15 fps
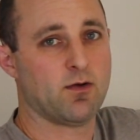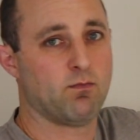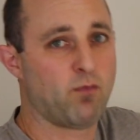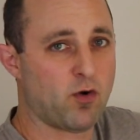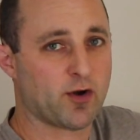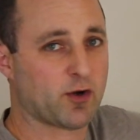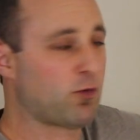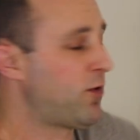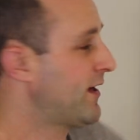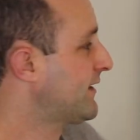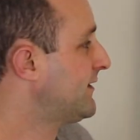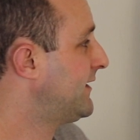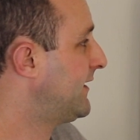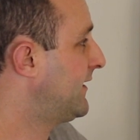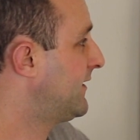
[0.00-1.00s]
more
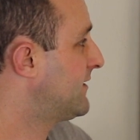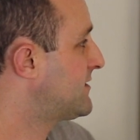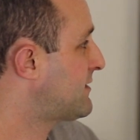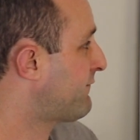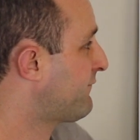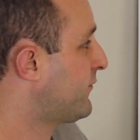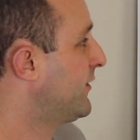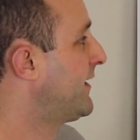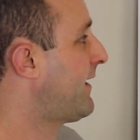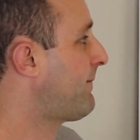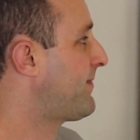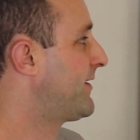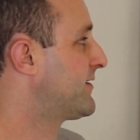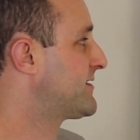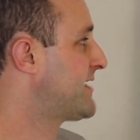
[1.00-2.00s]
quickly to free
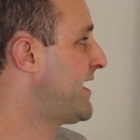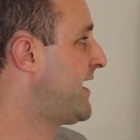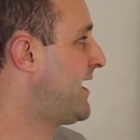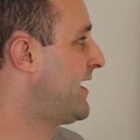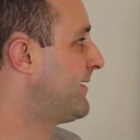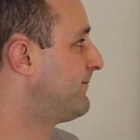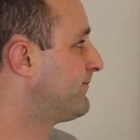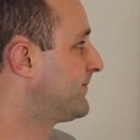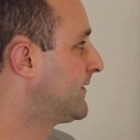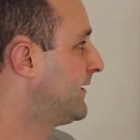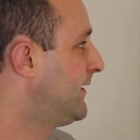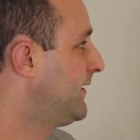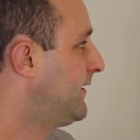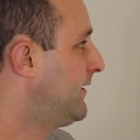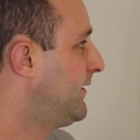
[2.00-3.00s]
up their time
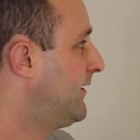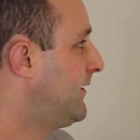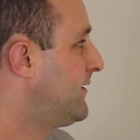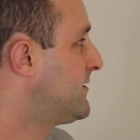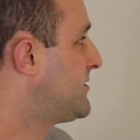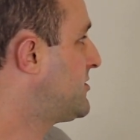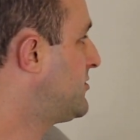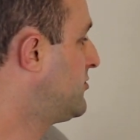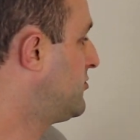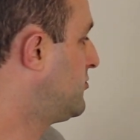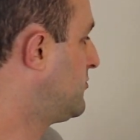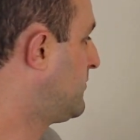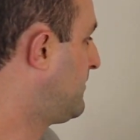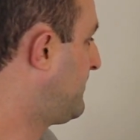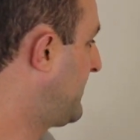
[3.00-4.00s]

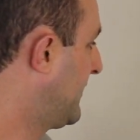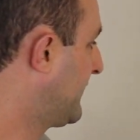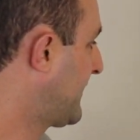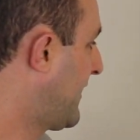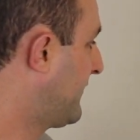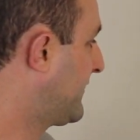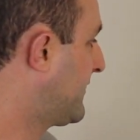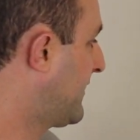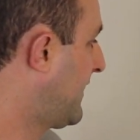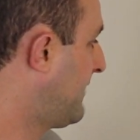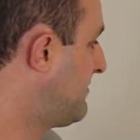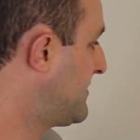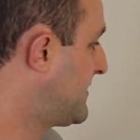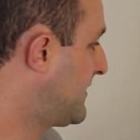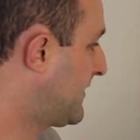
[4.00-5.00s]
to build out their
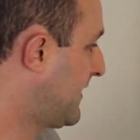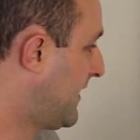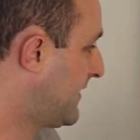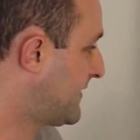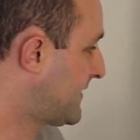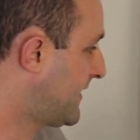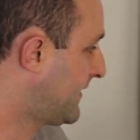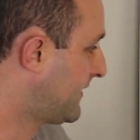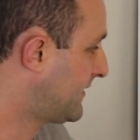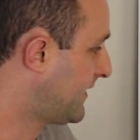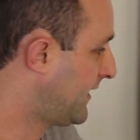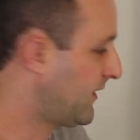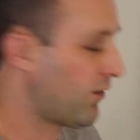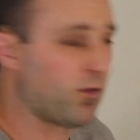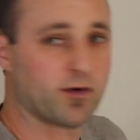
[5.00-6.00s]
ABC content
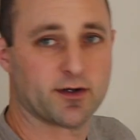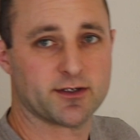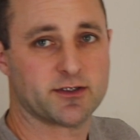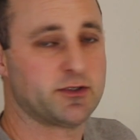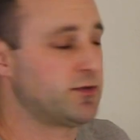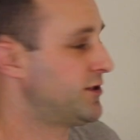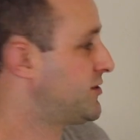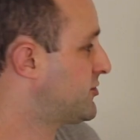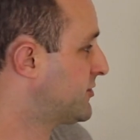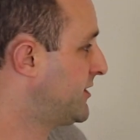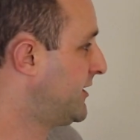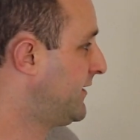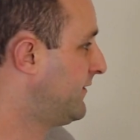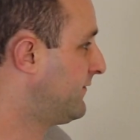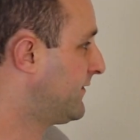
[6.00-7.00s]
in order to
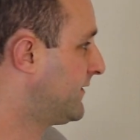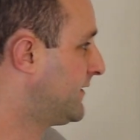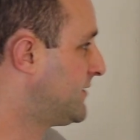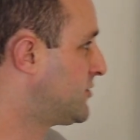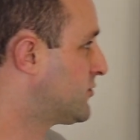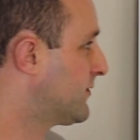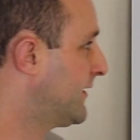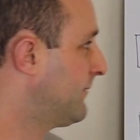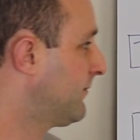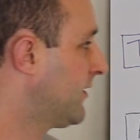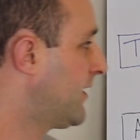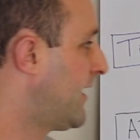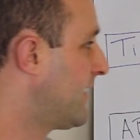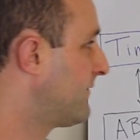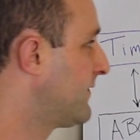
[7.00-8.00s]
achieve the dream
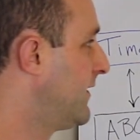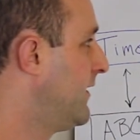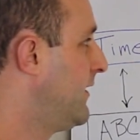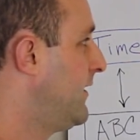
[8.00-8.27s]
life.